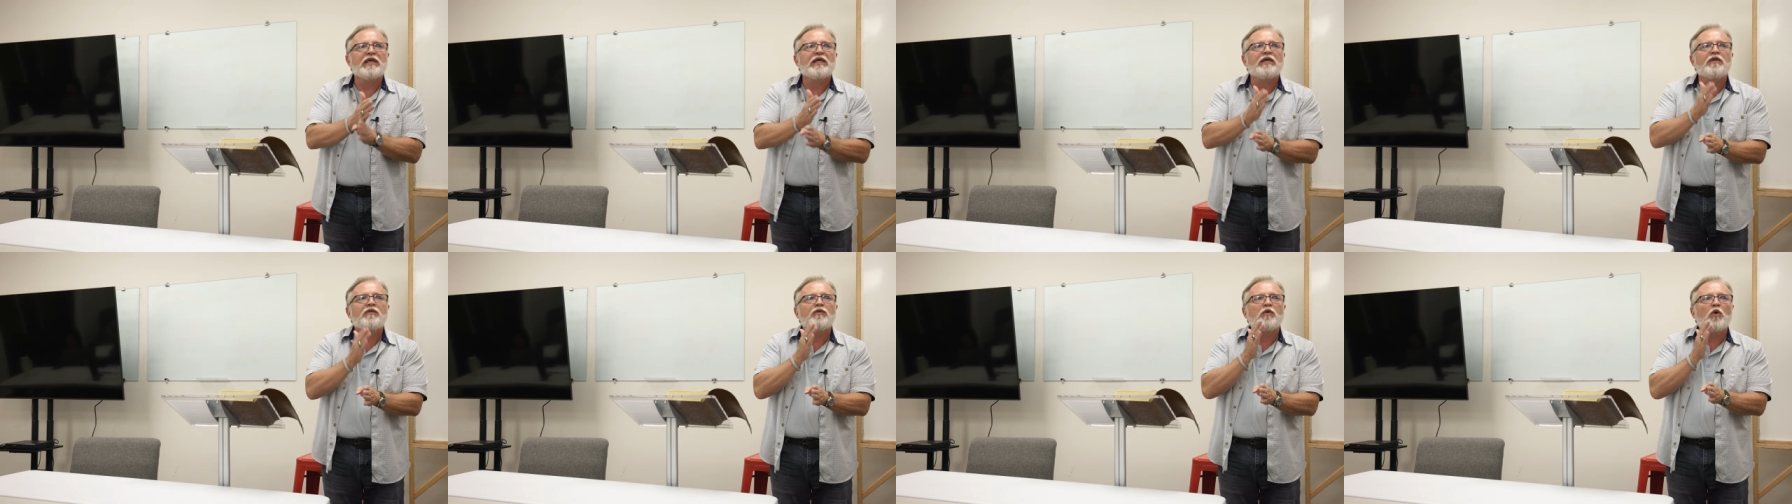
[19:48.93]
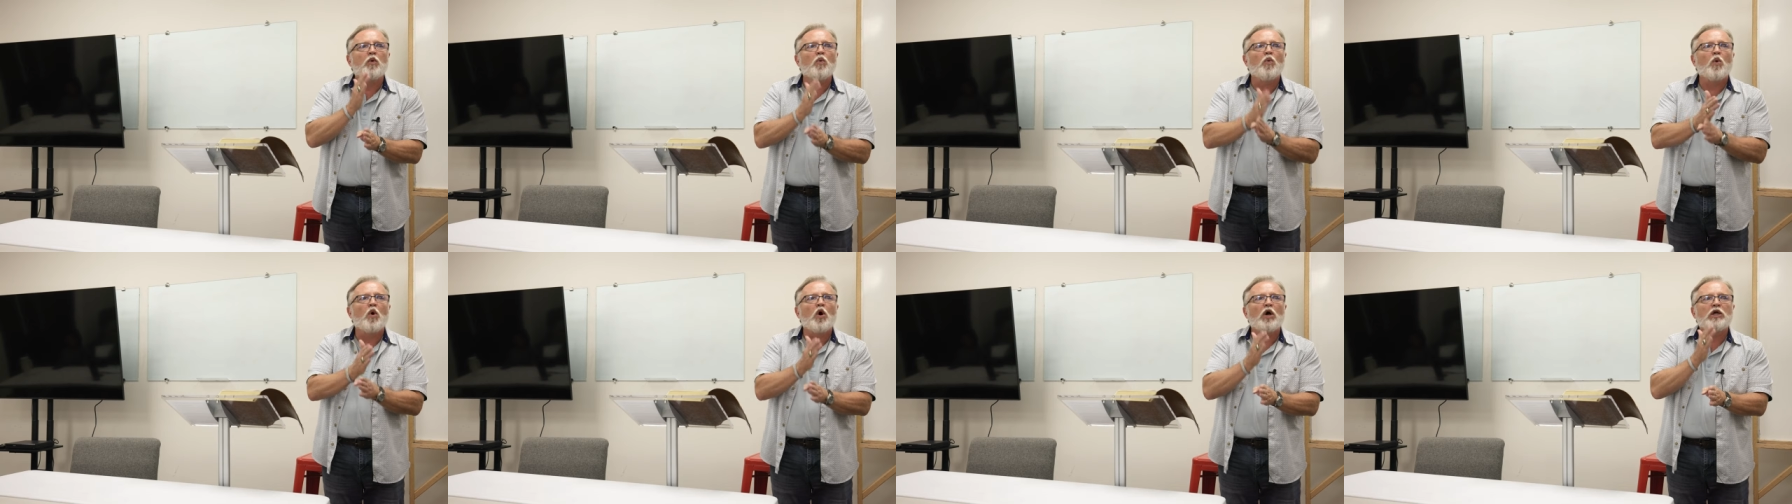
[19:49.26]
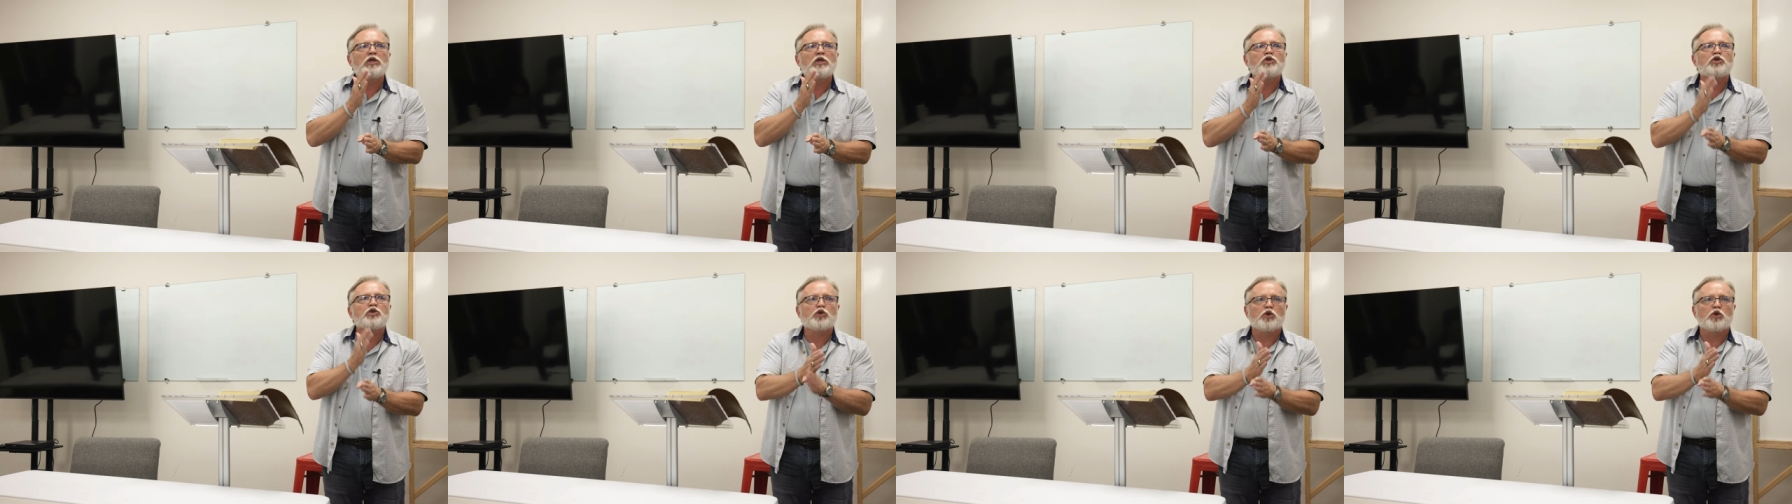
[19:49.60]
in the
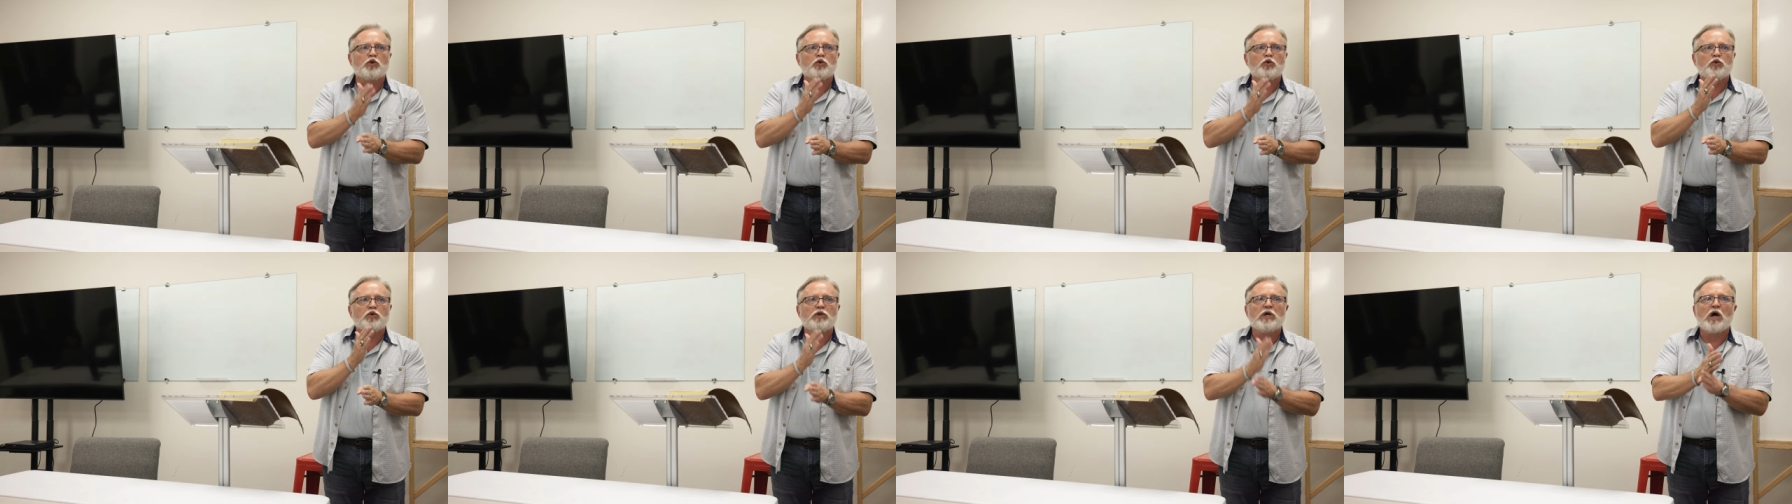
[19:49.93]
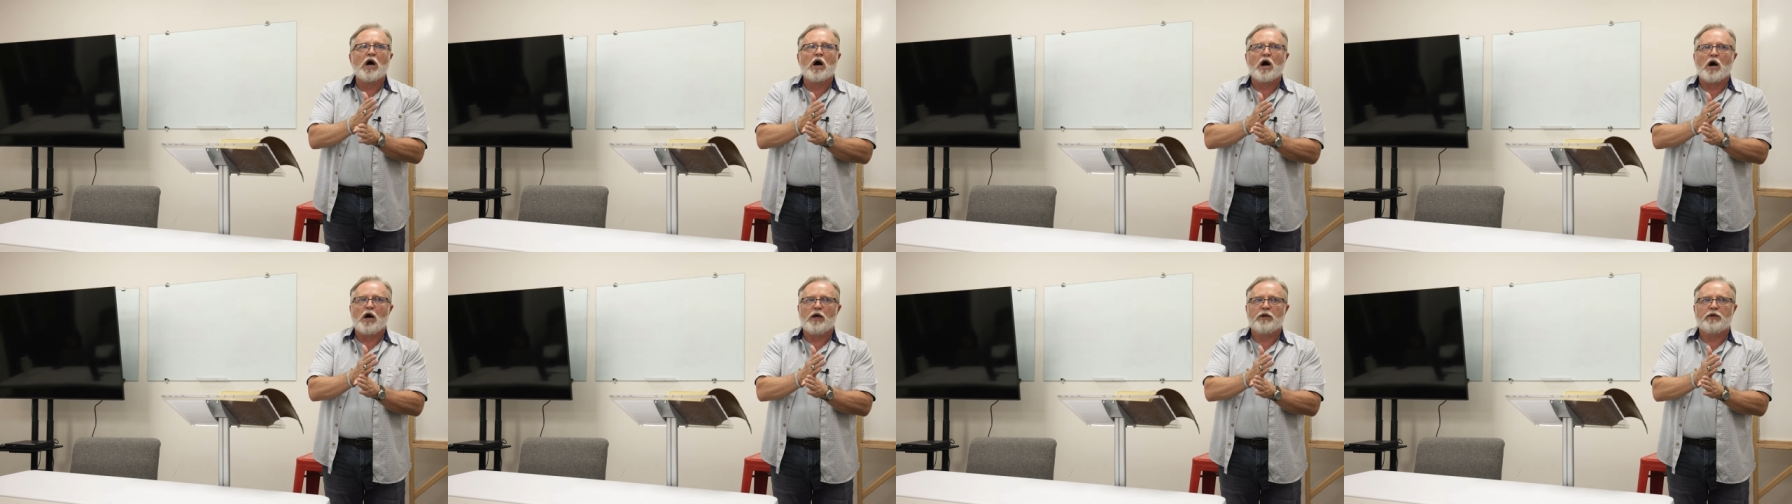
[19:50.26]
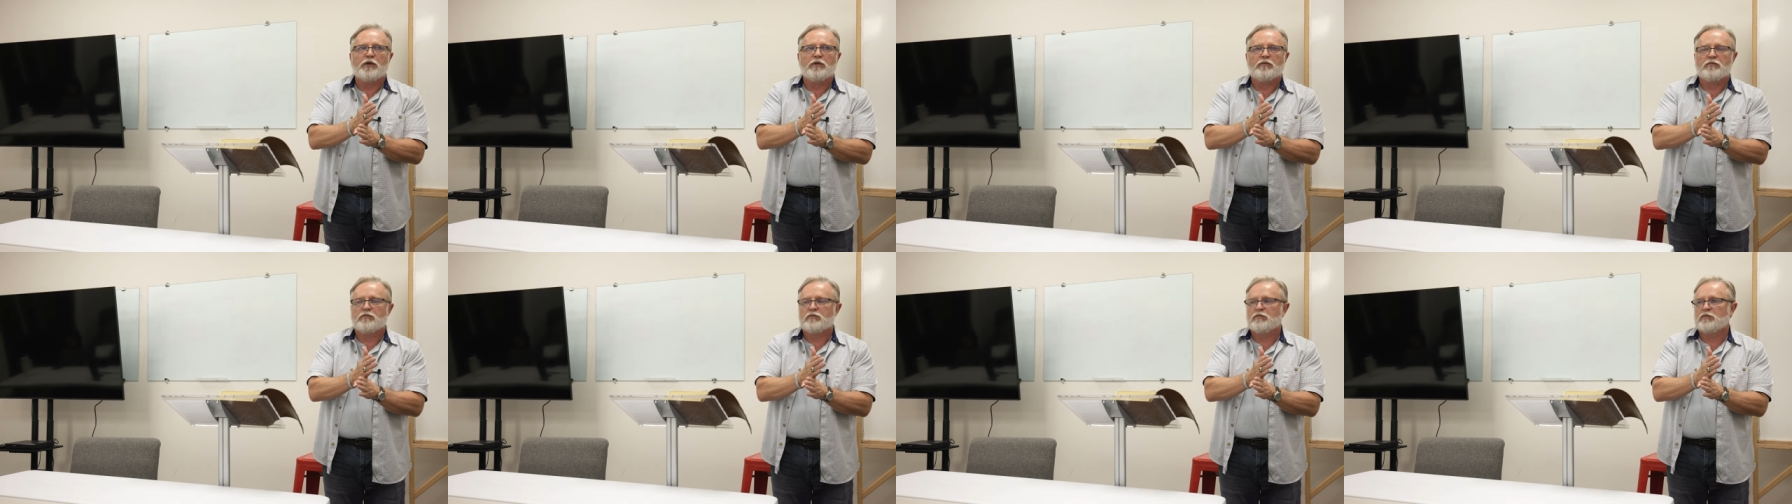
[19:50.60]
one true God.
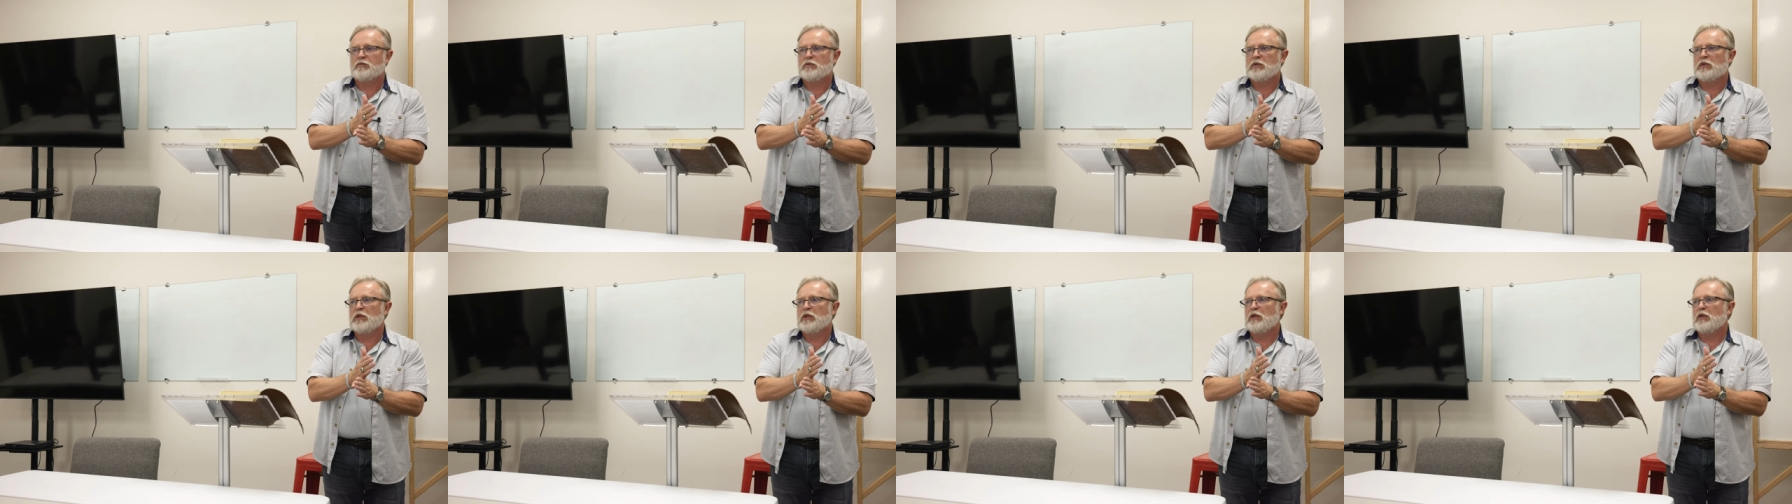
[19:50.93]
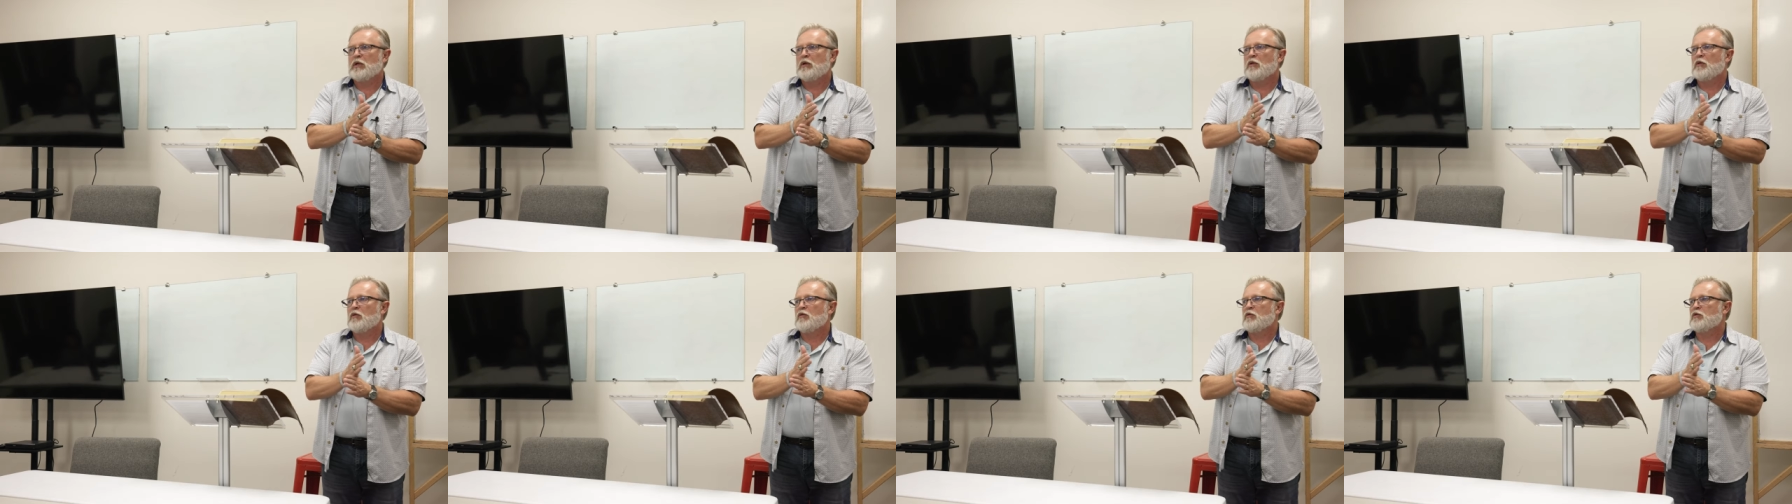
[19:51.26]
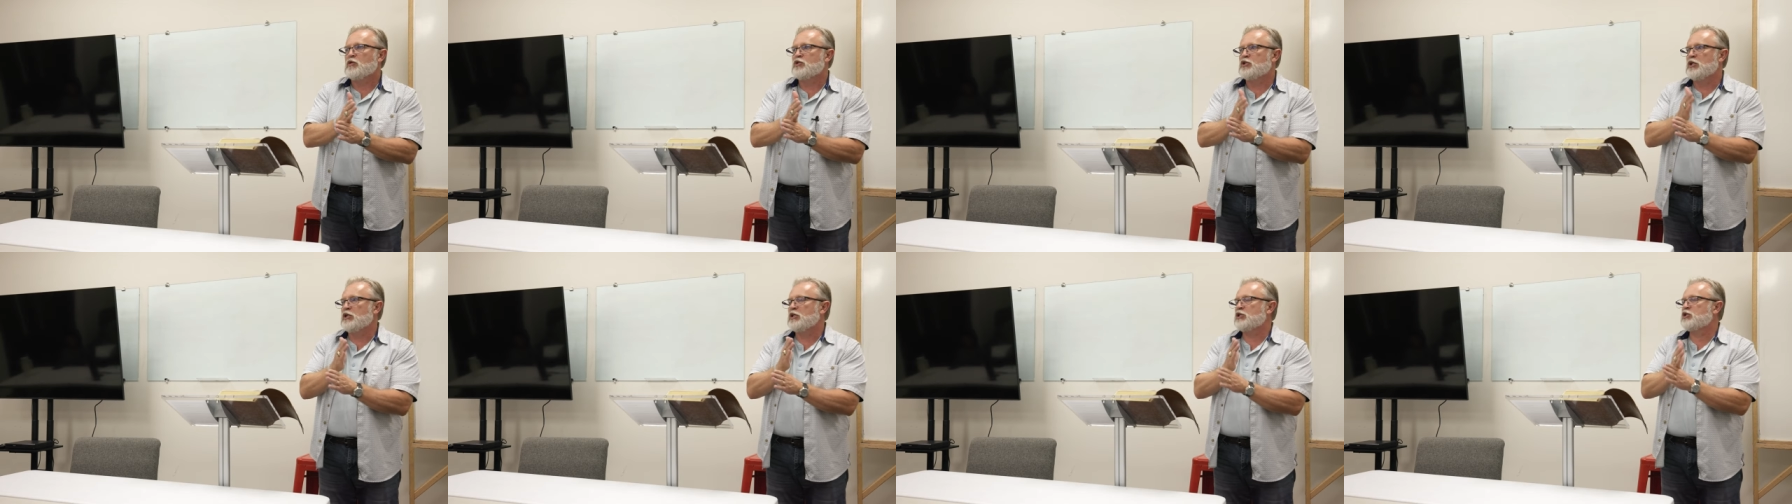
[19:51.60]

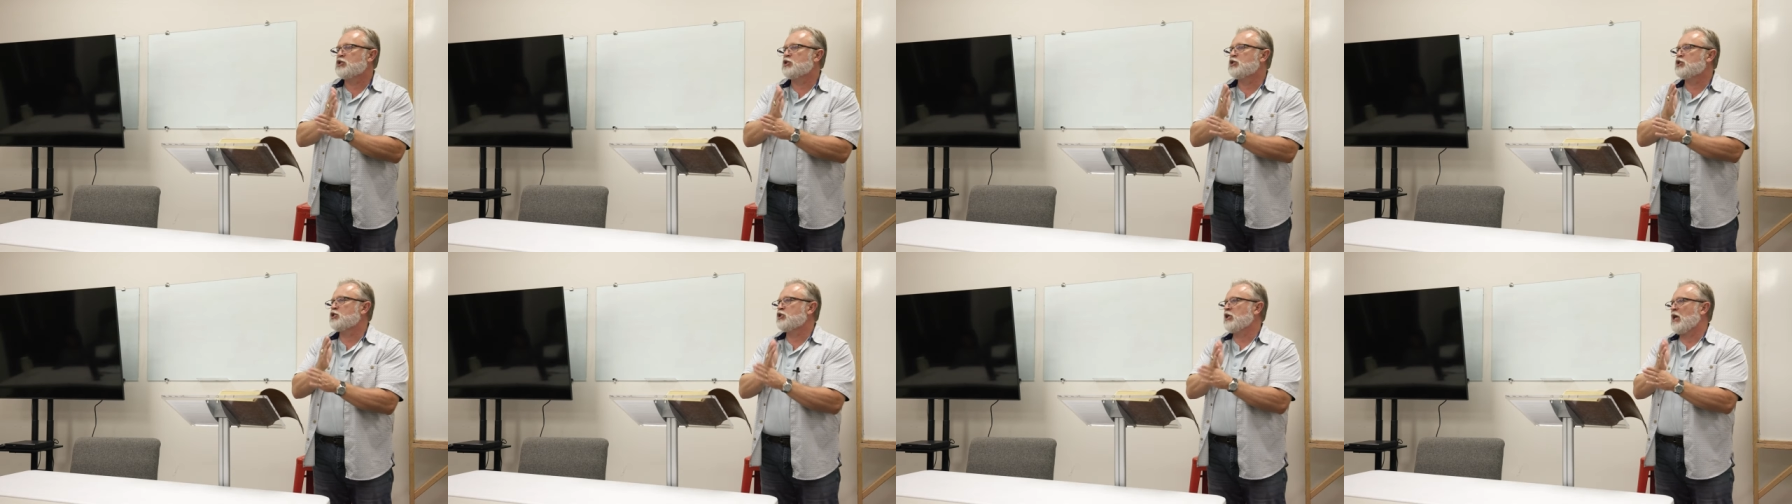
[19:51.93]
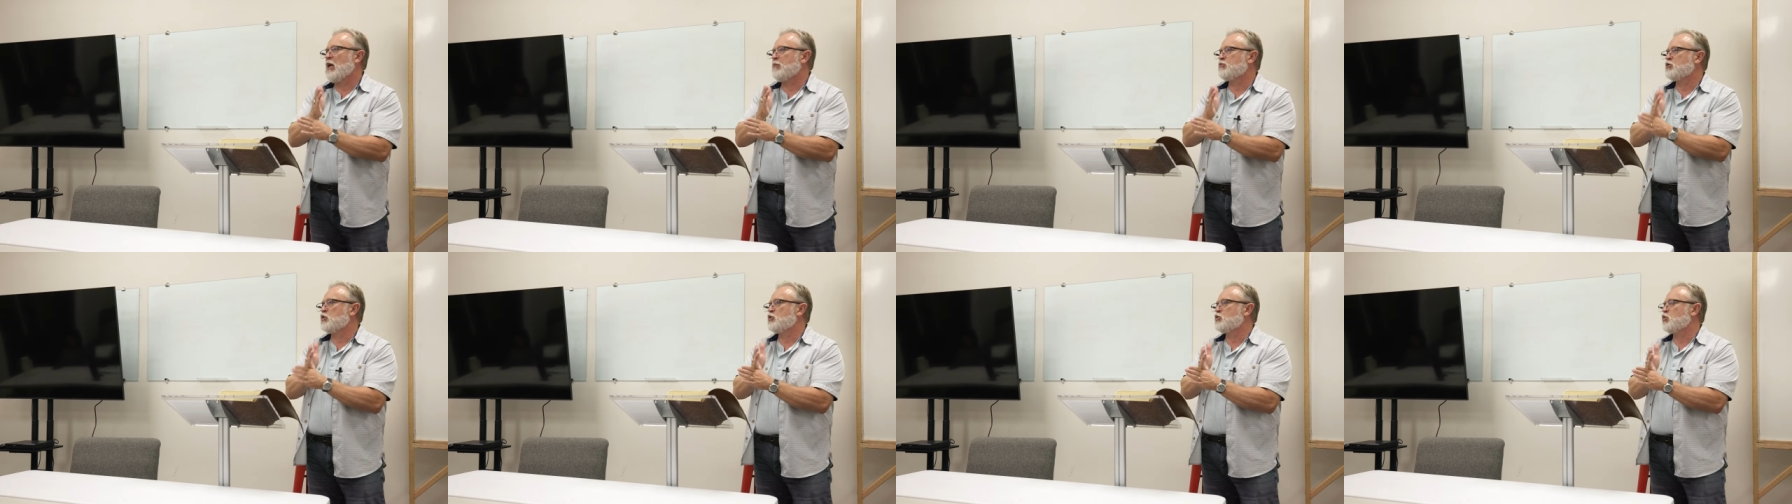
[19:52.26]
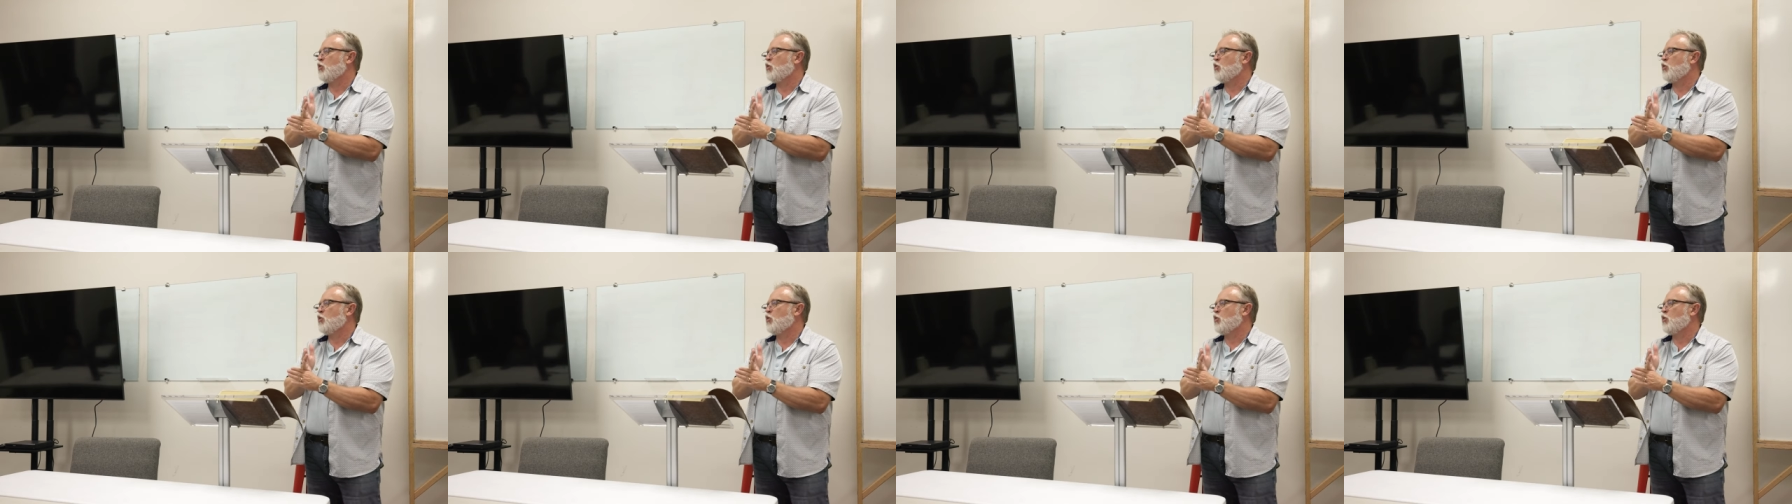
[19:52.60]
Genesis chapter